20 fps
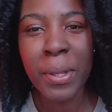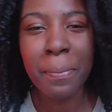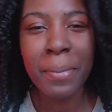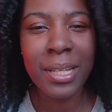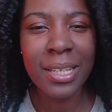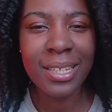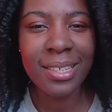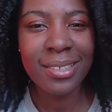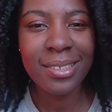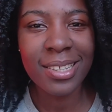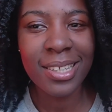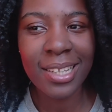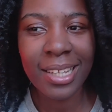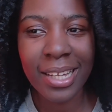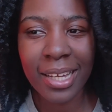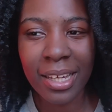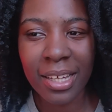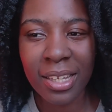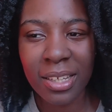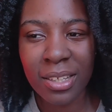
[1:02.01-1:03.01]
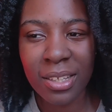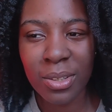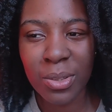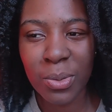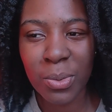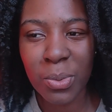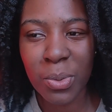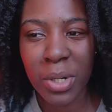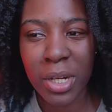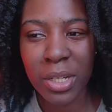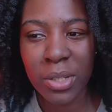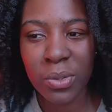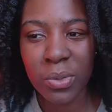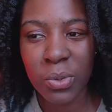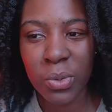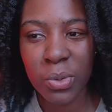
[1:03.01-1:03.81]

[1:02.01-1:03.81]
But let's say like you want